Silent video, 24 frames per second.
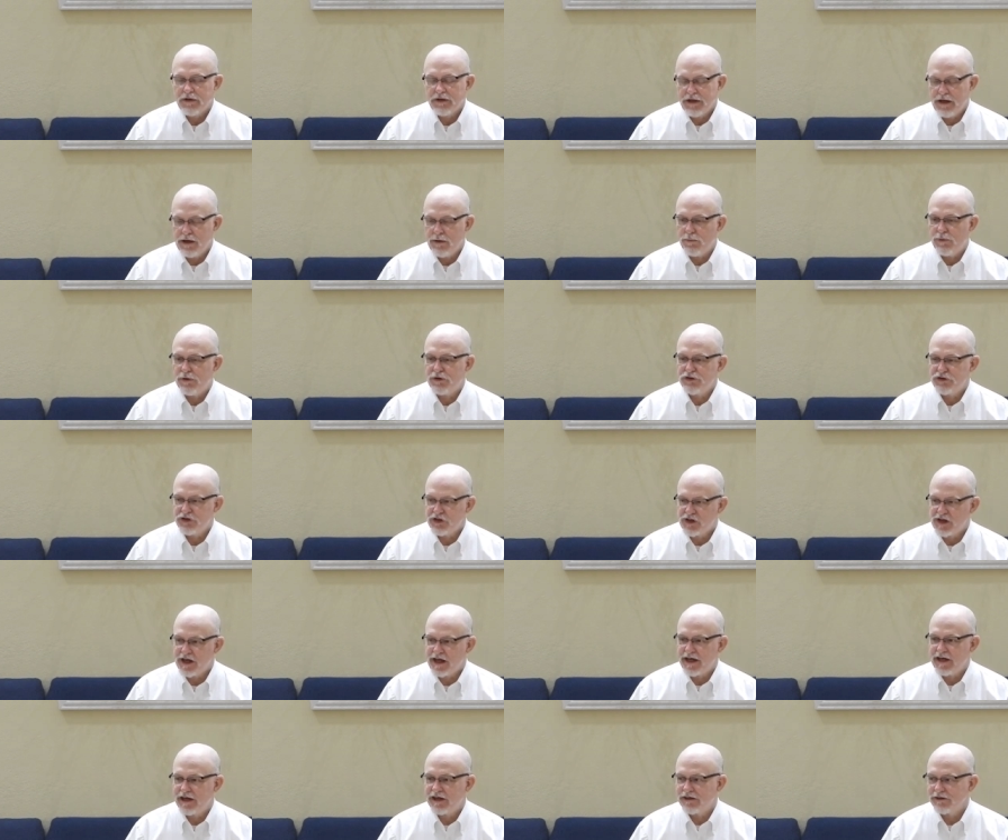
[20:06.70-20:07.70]
get what you
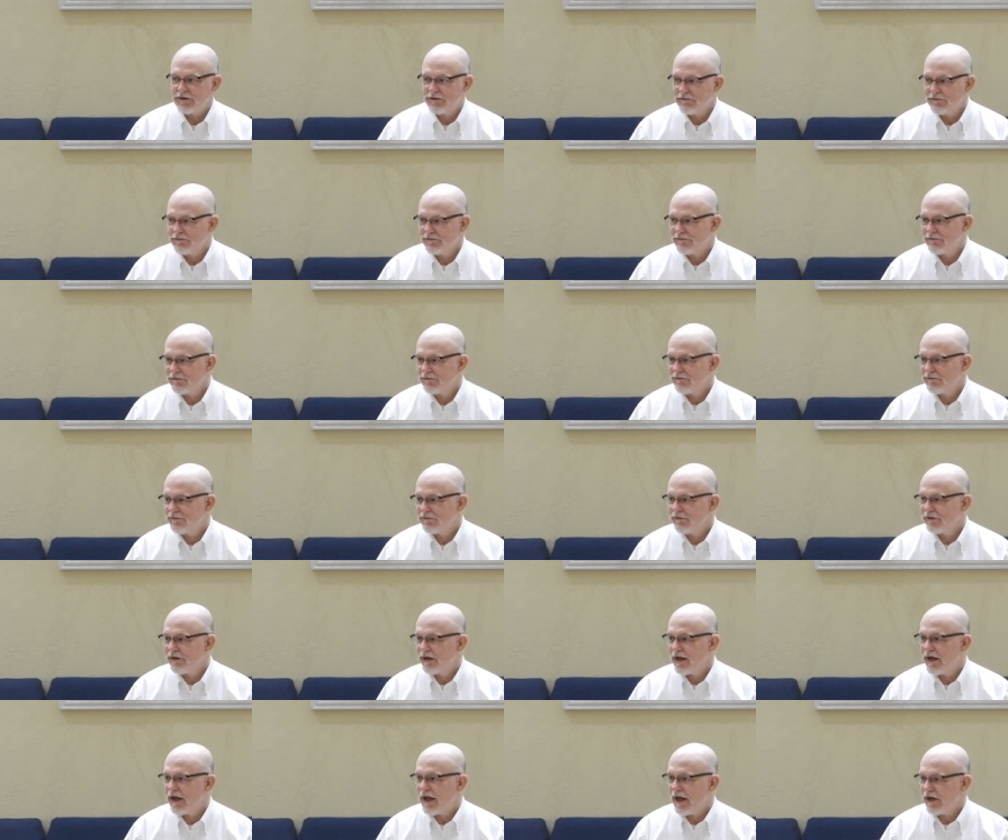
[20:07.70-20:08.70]
can
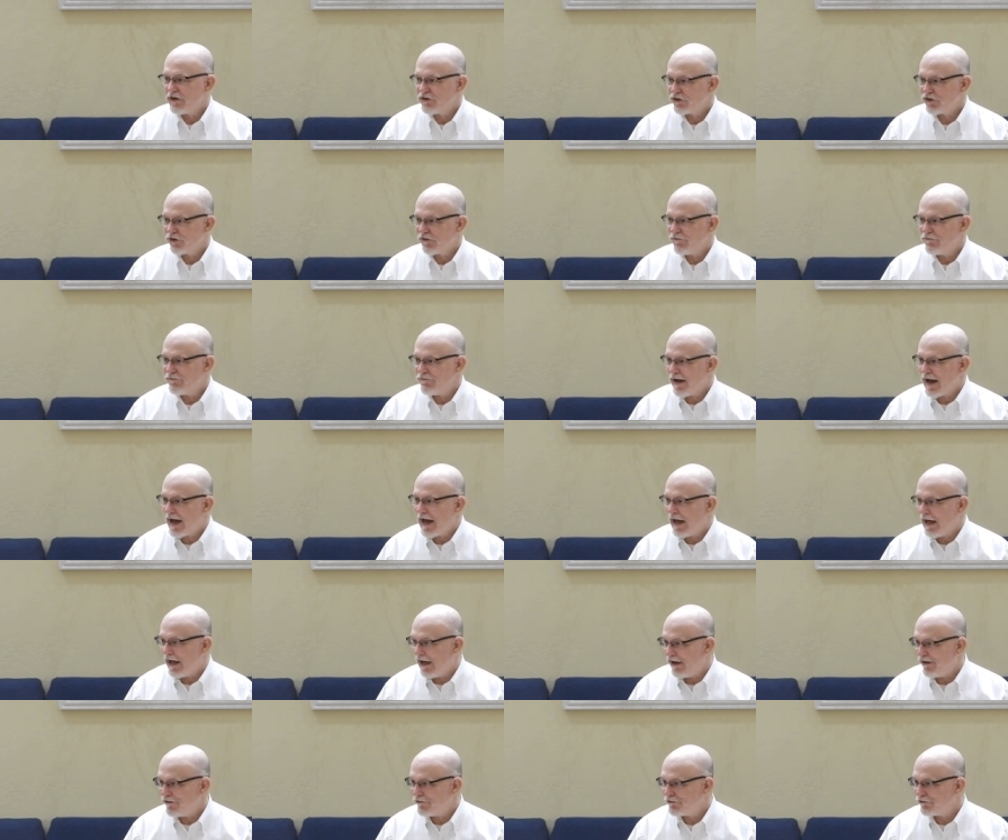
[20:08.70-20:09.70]
and
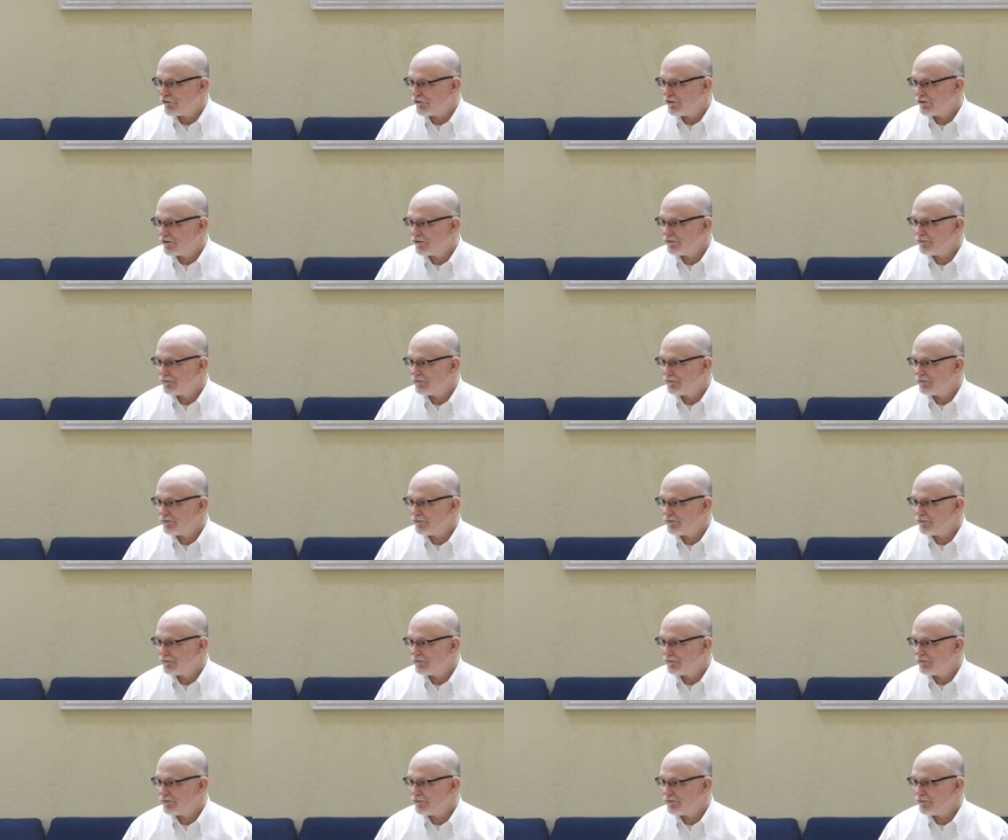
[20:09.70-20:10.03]
survive.